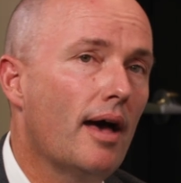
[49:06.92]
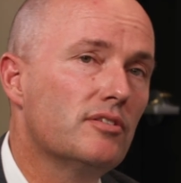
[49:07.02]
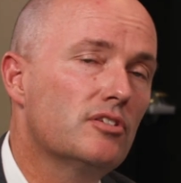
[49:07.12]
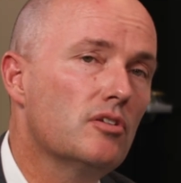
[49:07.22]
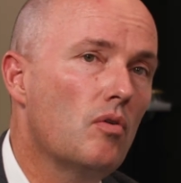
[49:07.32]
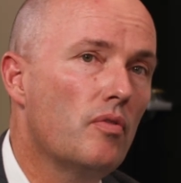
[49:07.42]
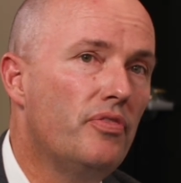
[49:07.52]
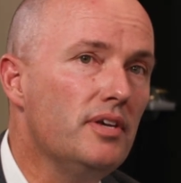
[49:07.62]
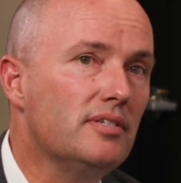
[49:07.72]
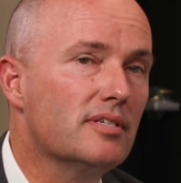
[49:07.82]
So
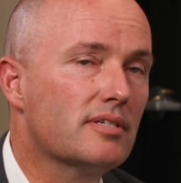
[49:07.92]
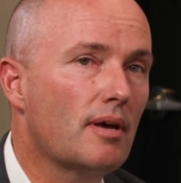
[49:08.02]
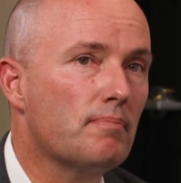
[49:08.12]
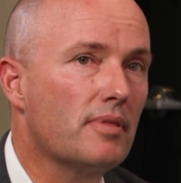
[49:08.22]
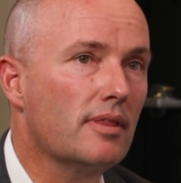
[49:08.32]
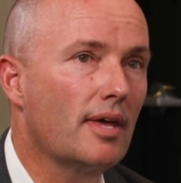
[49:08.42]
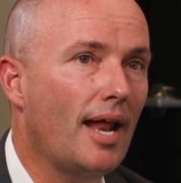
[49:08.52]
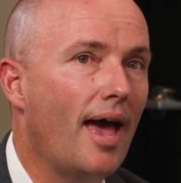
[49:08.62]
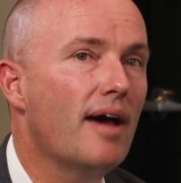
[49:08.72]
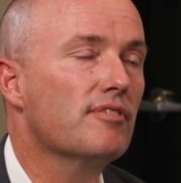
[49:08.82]
this is something
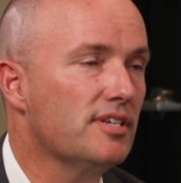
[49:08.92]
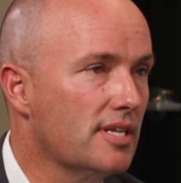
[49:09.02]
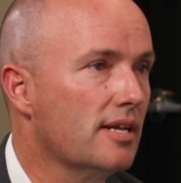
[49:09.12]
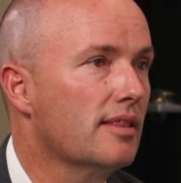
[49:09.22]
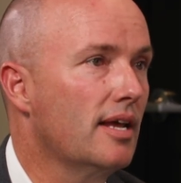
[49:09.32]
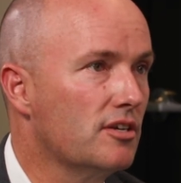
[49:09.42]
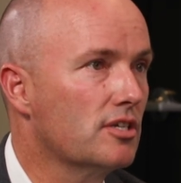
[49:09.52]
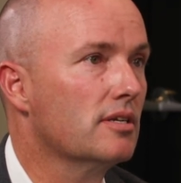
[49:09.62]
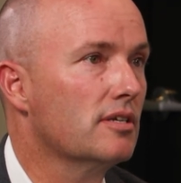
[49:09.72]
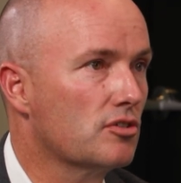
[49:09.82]
that every state in the
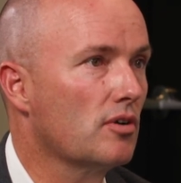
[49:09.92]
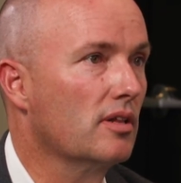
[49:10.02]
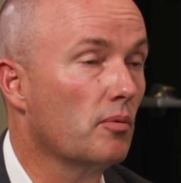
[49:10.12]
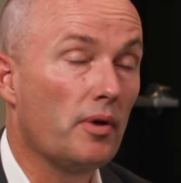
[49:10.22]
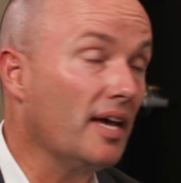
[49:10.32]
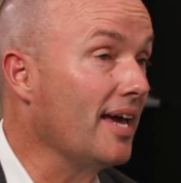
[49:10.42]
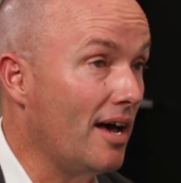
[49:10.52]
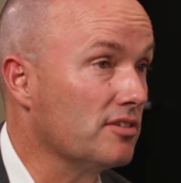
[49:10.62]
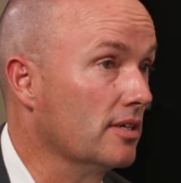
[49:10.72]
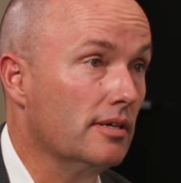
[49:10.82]
nation is struggling with, like
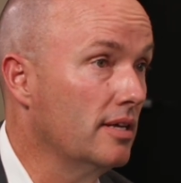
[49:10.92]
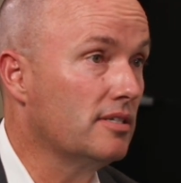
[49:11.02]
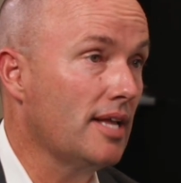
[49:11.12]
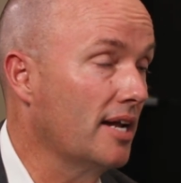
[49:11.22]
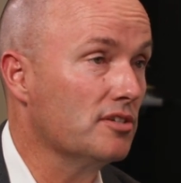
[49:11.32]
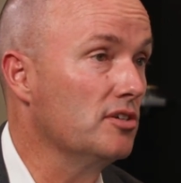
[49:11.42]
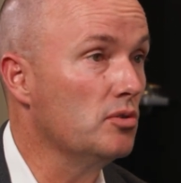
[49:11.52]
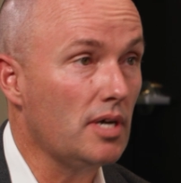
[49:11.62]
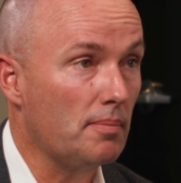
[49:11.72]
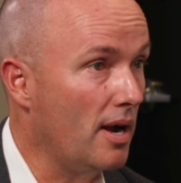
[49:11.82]
housing. It's not just a
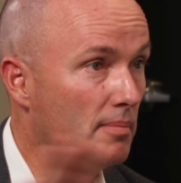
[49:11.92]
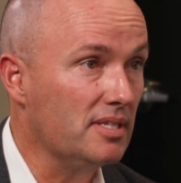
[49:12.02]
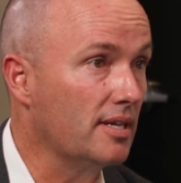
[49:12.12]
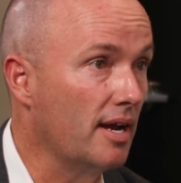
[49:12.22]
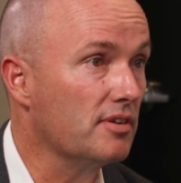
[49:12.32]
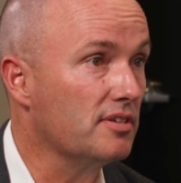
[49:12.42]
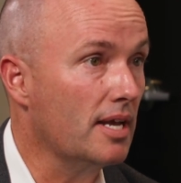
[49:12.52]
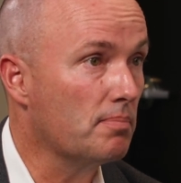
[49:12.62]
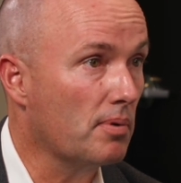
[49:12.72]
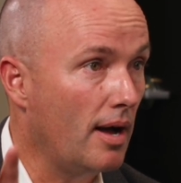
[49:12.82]
Utah problem, it's an every
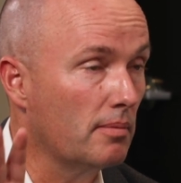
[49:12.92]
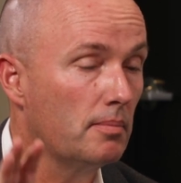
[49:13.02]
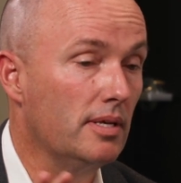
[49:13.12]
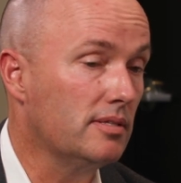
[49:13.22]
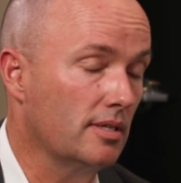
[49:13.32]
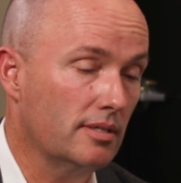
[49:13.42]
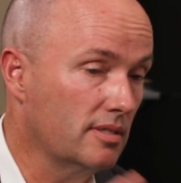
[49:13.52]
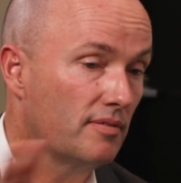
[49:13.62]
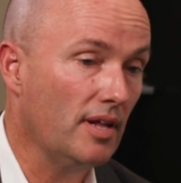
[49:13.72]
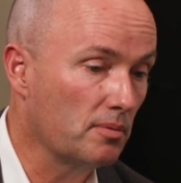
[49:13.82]
state problem. It's a
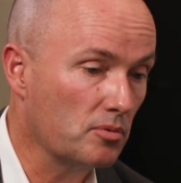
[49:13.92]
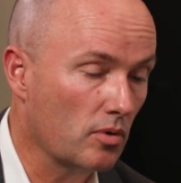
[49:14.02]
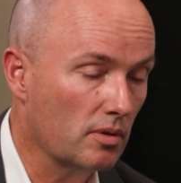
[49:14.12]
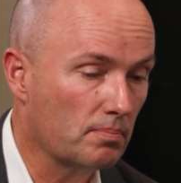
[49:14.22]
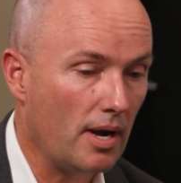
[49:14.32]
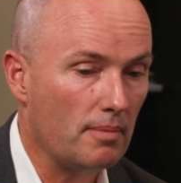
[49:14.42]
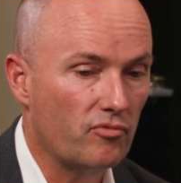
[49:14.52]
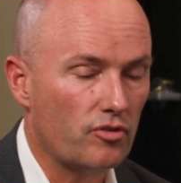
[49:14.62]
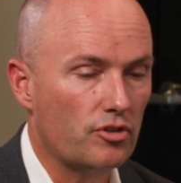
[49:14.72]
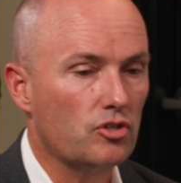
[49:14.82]
developed world problem
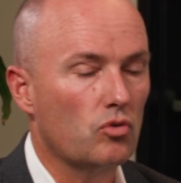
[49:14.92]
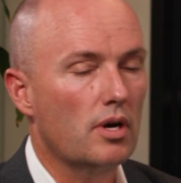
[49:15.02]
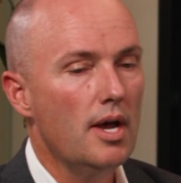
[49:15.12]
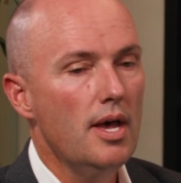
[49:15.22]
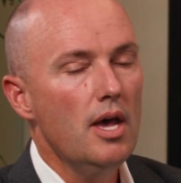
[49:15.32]
for sure.